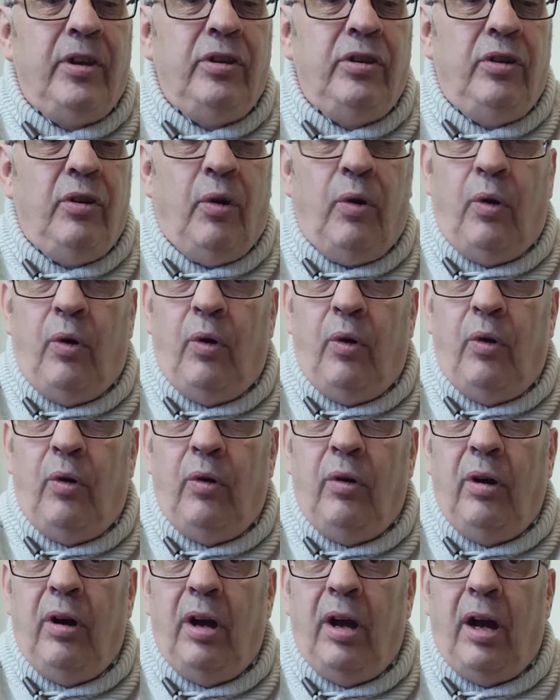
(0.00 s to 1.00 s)

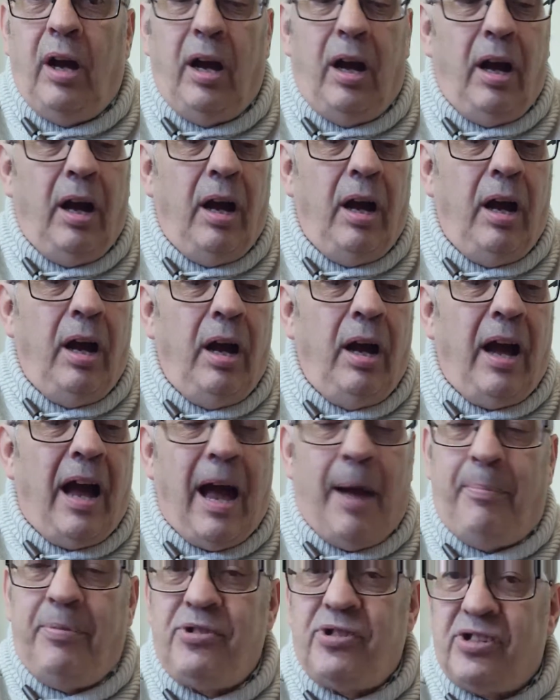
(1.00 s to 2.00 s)
your
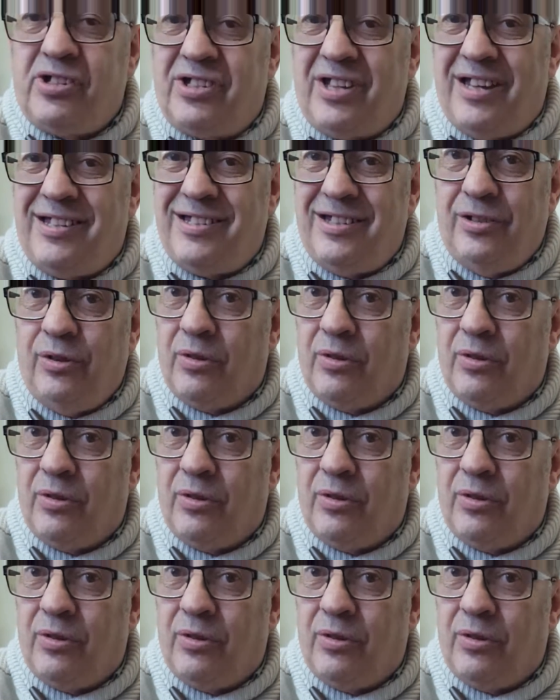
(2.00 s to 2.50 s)
aperture setting